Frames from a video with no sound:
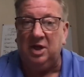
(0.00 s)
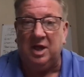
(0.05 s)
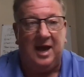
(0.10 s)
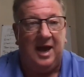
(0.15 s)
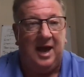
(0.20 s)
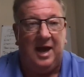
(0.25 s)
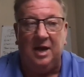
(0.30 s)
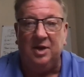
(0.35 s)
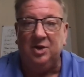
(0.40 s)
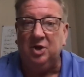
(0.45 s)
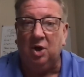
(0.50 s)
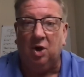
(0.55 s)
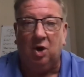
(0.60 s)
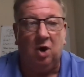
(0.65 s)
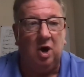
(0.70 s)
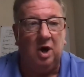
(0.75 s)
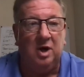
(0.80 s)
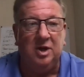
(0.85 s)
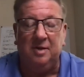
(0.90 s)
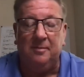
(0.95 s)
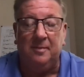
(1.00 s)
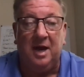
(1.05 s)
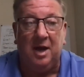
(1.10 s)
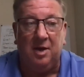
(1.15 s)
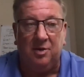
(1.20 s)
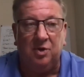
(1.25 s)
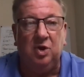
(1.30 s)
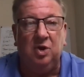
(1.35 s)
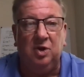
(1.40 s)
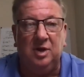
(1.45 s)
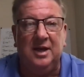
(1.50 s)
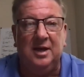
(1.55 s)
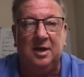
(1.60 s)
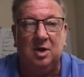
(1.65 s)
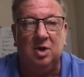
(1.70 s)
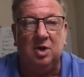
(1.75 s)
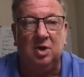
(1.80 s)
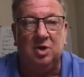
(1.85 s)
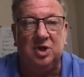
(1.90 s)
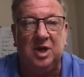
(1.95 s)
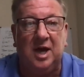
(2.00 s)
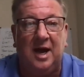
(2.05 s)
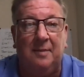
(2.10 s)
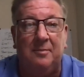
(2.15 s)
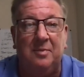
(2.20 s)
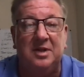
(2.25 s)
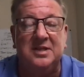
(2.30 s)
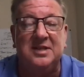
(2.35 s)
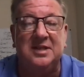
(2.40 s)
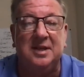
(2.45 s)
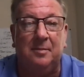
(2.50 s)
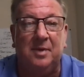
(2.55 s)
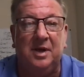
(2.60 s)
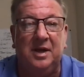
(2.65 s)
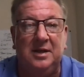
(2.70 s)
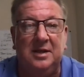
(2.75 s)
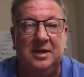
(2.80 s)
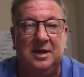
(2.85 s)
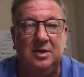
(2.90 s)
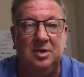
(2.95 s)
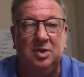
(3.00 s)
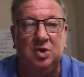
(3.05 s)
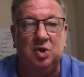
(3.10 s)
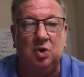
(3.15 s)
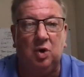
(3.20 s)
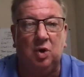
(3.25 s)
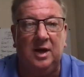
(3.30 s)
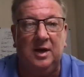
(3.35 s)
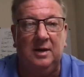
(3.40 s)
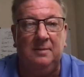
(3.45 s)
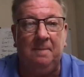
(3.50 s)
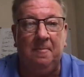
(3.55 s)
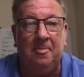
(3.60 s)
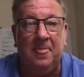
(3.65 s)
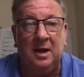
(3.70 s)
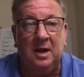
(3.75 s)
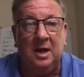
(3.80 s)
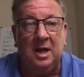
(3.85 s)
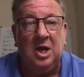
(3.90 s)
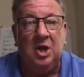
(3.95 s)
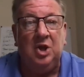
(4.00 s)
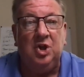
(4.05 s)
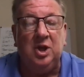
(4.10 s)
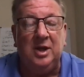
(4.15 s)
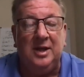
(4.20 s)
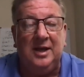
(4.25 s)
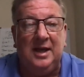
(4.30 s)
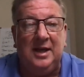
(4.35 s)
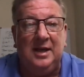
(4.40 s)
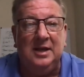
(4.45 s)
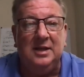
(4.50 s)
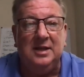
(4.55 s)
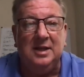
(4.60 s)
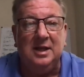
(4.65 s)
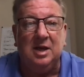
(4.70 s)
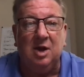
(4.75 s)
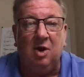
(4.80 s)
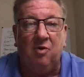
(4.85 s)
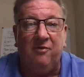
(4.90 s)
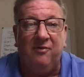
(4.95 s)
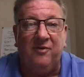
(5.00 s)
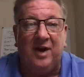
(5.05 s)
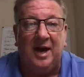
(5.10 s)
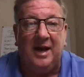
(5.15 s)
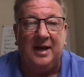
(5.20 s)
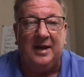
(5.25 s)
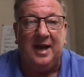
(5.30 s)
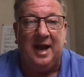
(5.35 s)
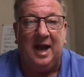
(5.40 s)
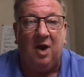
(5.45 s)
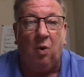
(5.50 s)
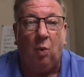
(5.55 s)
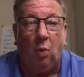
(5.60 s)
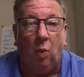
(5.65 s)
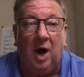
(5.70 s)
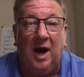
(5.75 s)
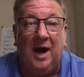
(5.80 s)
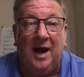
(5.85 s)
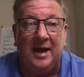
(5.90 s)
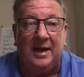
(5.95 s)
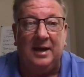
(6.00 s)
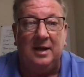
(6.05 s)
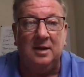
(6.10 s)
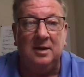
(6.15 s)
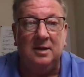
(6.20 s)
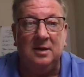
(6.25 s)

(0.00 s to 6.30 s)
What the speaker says: your head, your heart, your mouth, you did a good job and somebody didn't join, you needed to go find out why.